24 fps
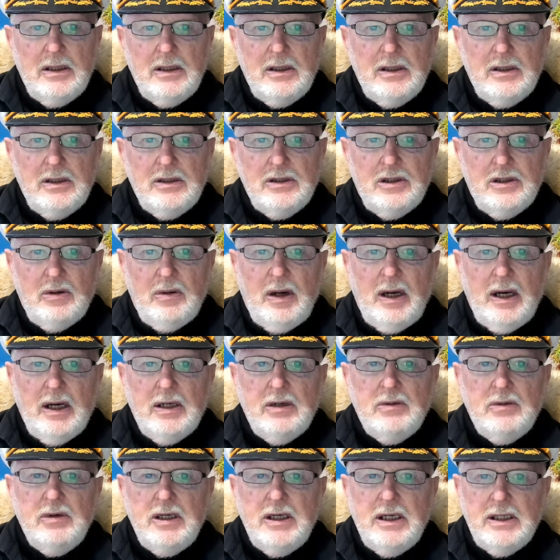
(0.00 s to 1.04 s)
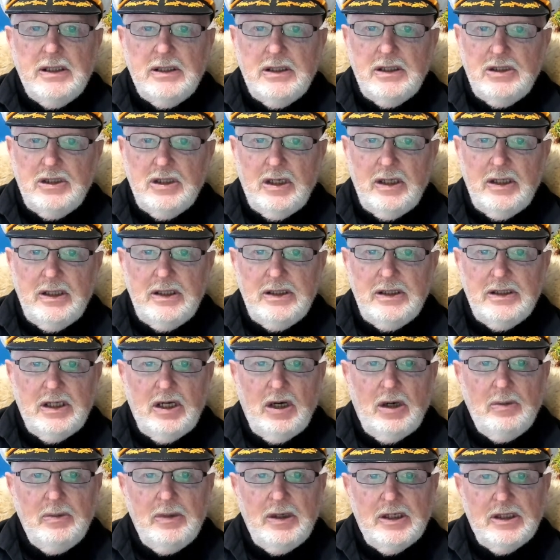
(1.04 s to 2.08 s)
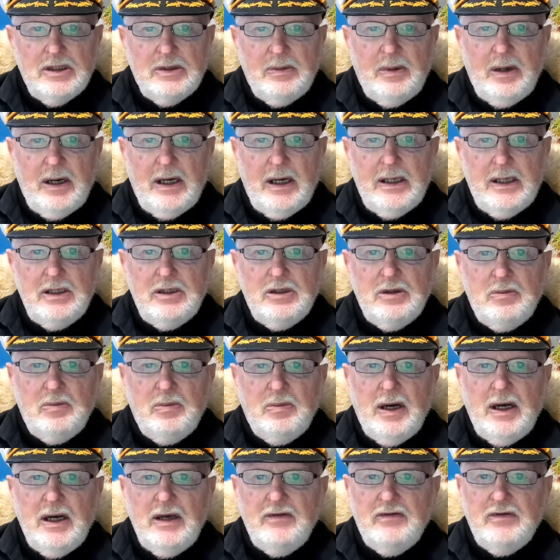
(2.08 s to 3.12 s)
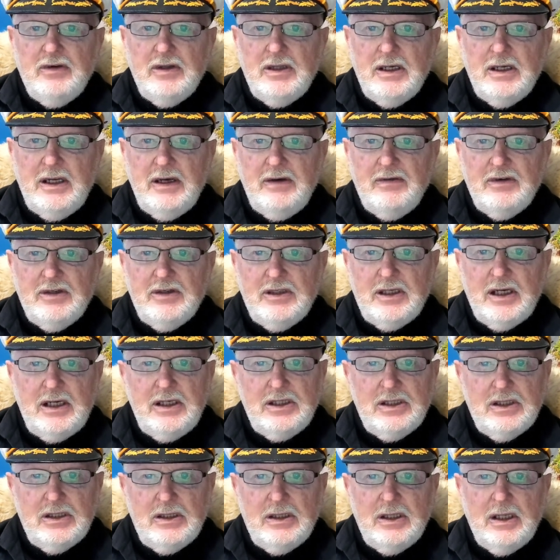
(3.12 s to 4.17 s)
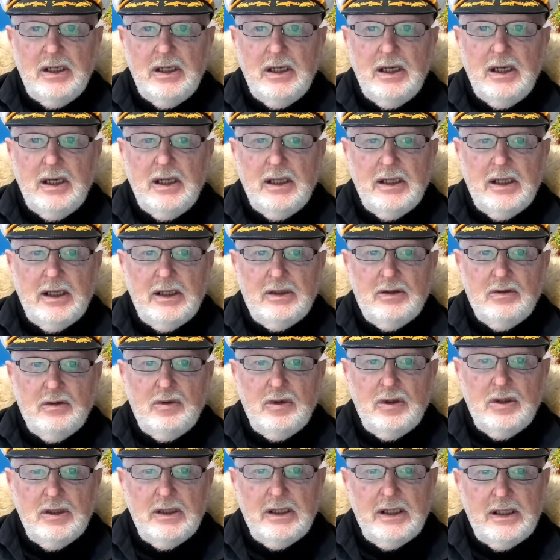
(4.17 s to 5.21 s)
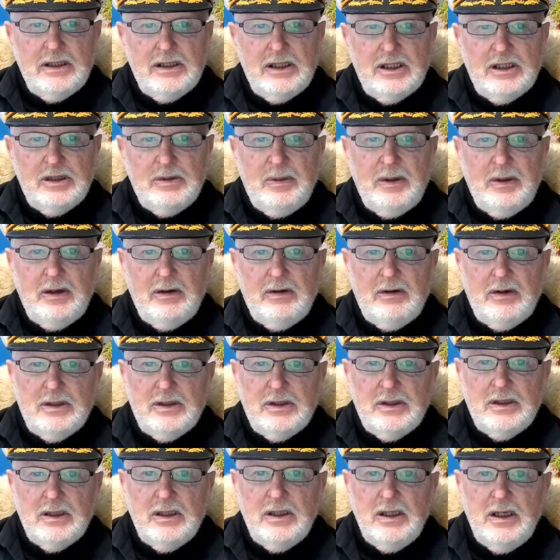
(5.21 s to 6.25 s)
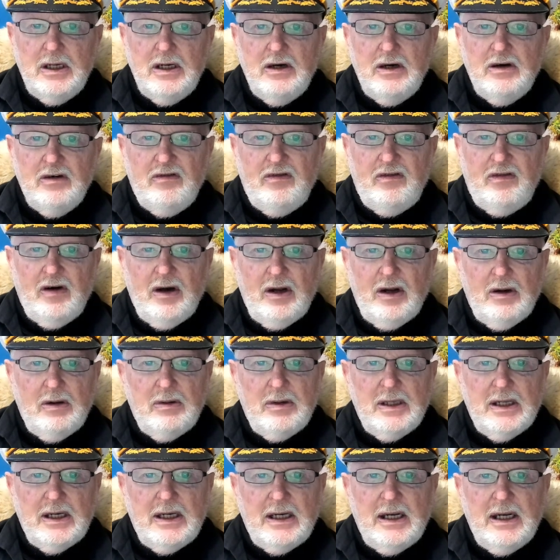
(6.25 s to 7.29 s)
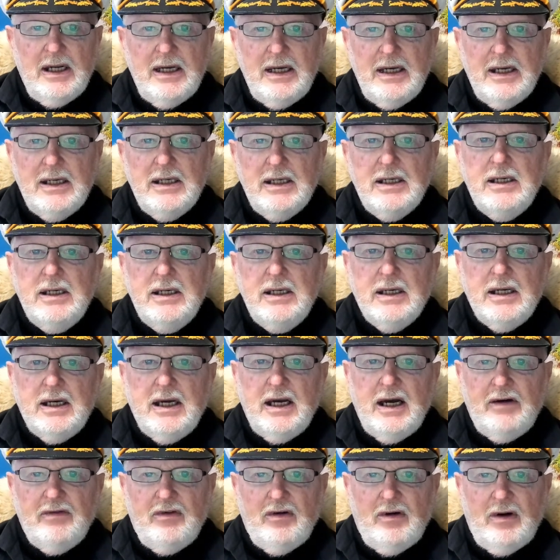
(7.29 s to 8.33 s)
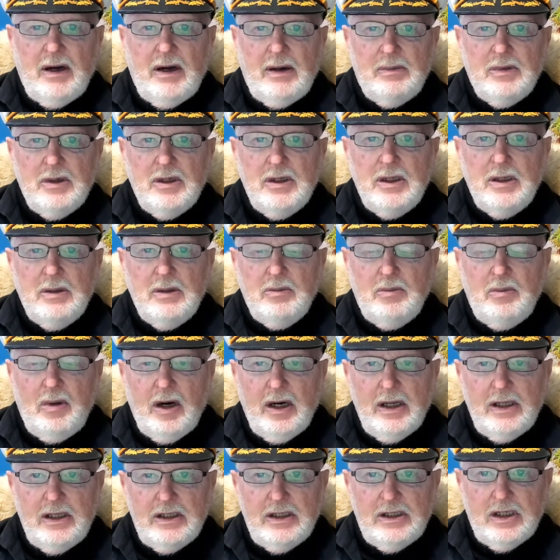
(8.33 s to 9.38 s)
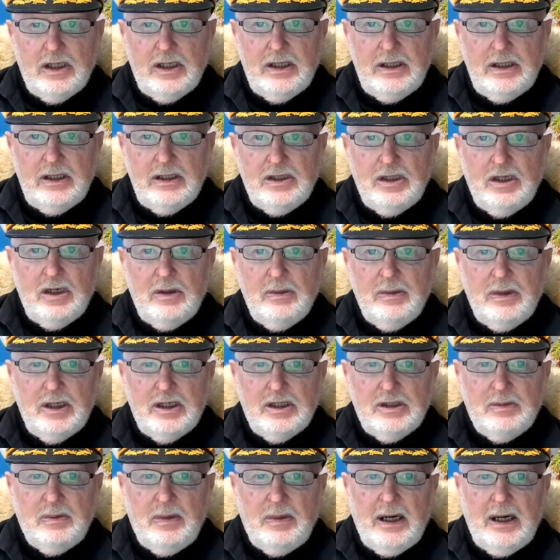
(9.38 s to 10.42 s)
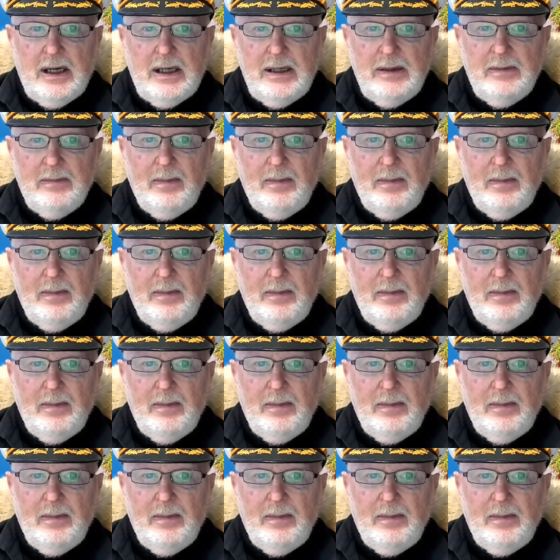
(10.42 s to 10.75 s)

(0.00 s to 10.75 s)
So how do we get the Chinese Communist Party to pay for the devastation that the world has experienced following the clear cover-up by the Chinese Communist Party?